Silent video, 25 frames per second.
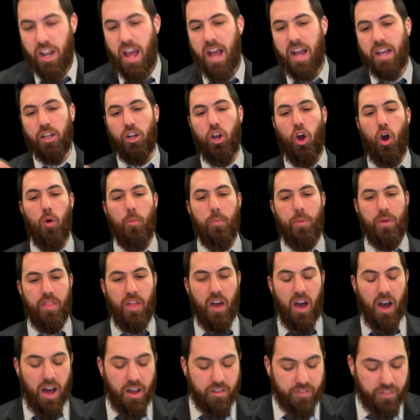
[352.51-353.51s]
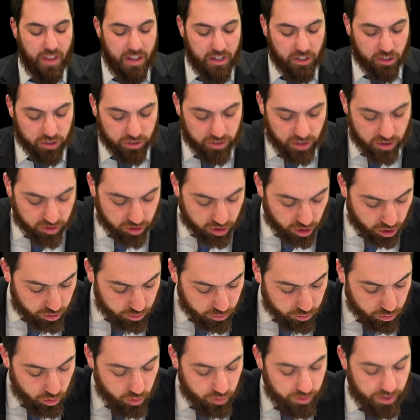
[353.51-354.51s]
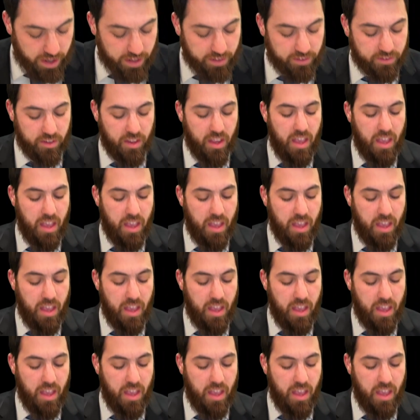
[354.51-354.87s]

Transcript: going to open the oven because it's going to ruin it.